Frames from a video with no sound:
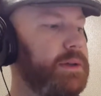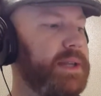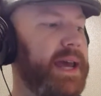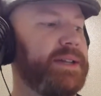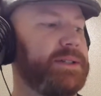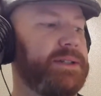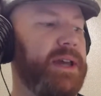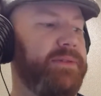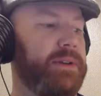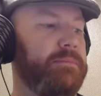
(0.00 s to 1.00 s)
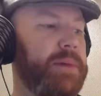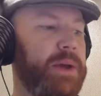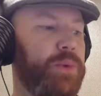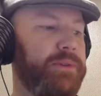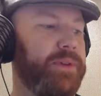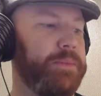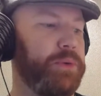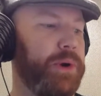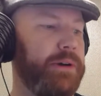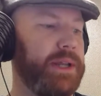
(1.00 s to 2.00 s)
Task 7, by 1
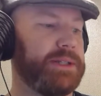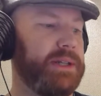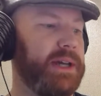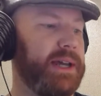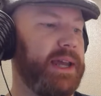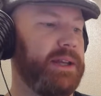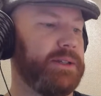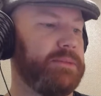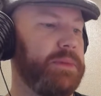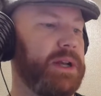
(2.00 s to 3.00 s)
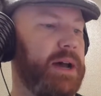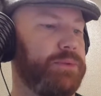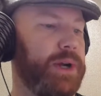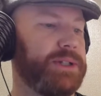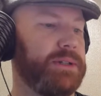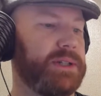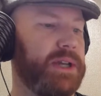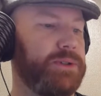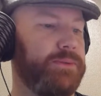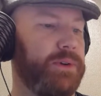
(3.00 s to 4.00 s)
February, CIA to submit operation
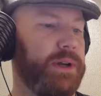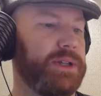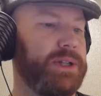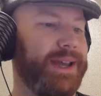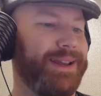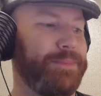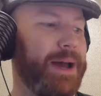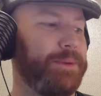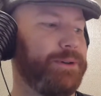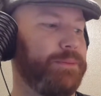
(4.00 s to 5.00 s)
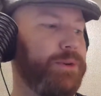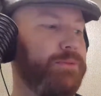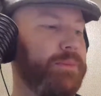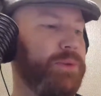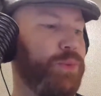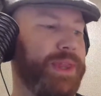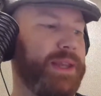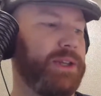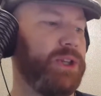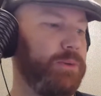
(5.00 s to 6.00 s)
schedule for initiating popular movement
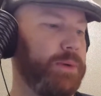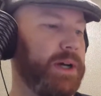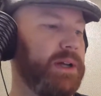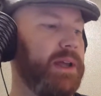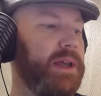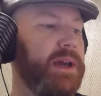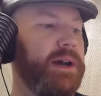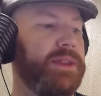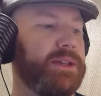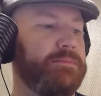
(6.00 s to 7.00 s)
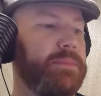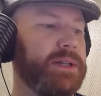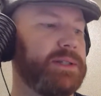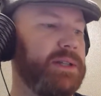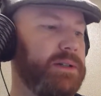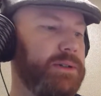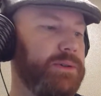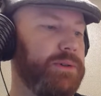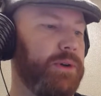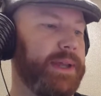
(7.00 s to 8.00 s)
within Cuba. This must
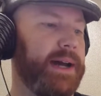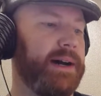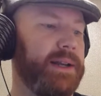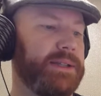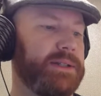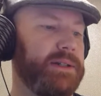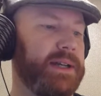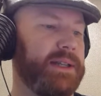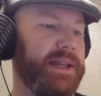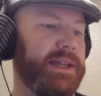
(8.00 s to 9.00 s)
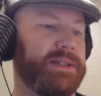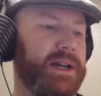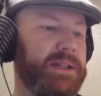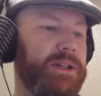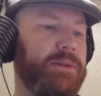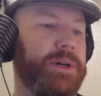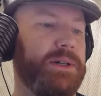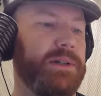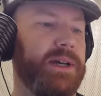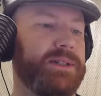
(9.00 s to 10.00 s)
include localities selected inside Cuba,
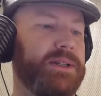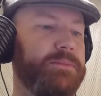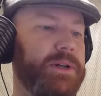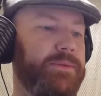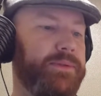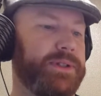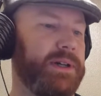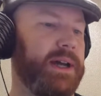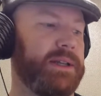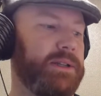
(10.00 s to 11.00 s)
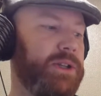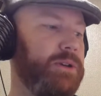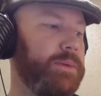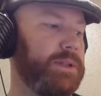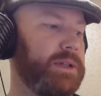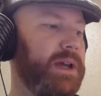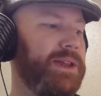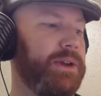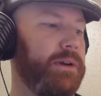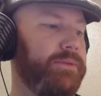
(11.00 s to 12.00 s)
assessment of selected Cubans,
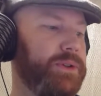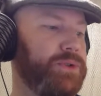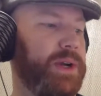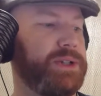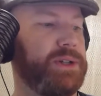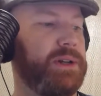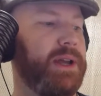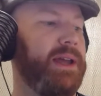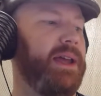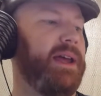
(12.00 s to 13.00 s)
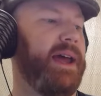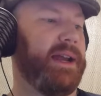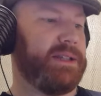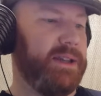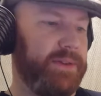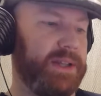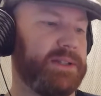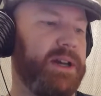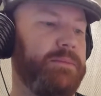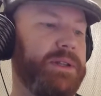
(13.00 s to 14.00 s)
their infiltration, activity
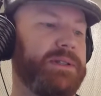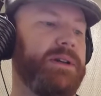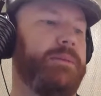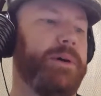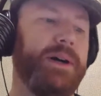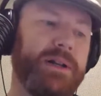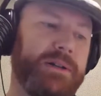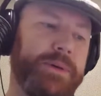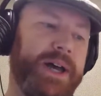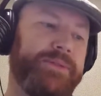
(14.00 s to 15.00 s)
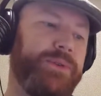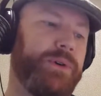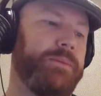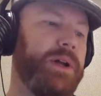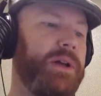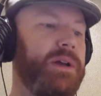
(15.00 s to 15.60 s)
assignments, a political platform.